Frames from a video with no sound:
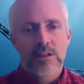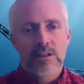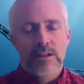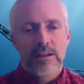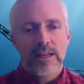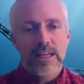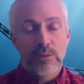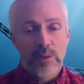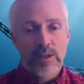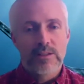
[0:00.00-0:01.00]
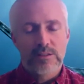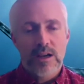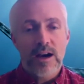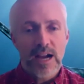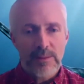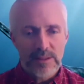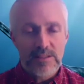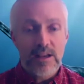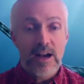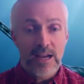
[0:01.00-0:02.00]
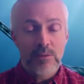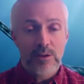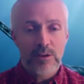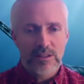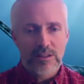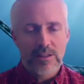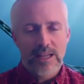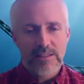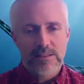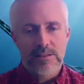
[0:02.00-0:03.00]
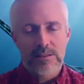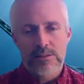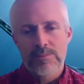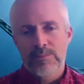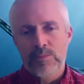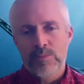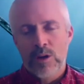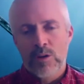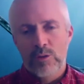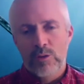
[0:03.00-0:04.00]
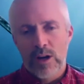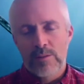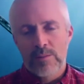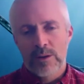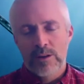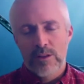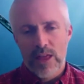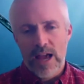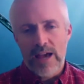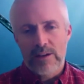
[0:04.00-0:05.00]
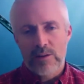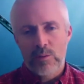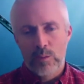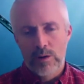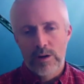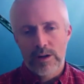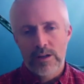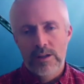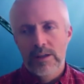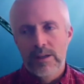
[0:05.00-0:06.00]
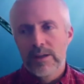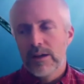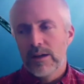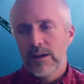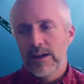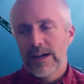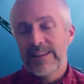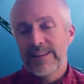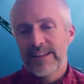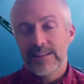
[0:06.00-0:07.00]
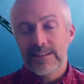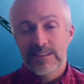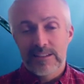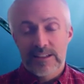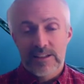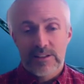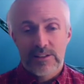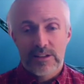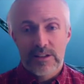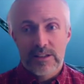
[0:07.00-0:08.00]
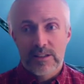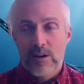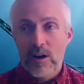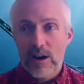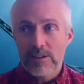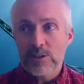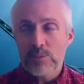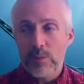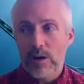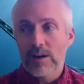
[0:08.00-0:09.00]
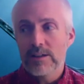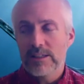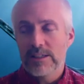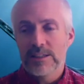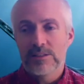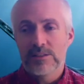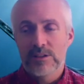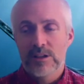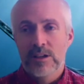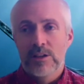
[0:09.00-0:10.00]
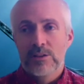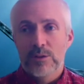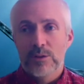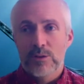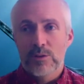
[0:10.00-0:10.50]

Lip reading: in real time as I'm learning the lessons from that work. I think that the hardest part is sort of